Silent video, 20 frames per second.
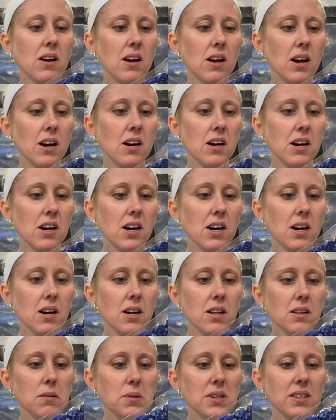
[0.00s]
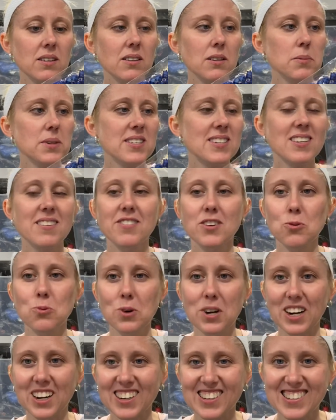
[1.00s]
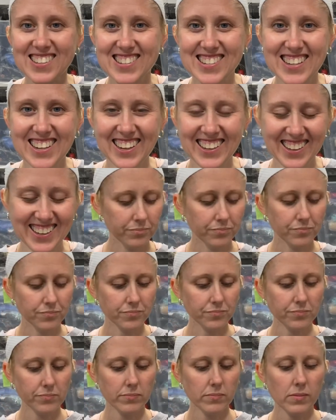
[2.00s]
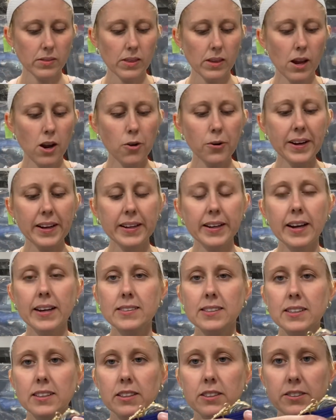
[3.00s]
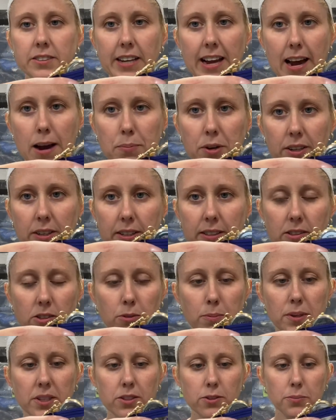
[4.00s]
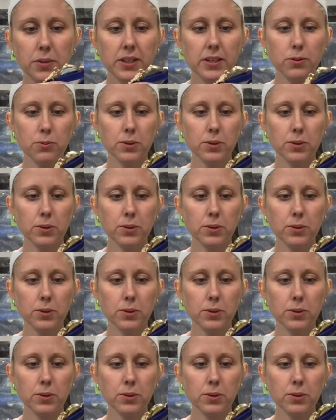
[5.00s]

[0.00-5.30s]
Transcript: Let me see if it works. All right, it has the little tab on it, so I'm assuming it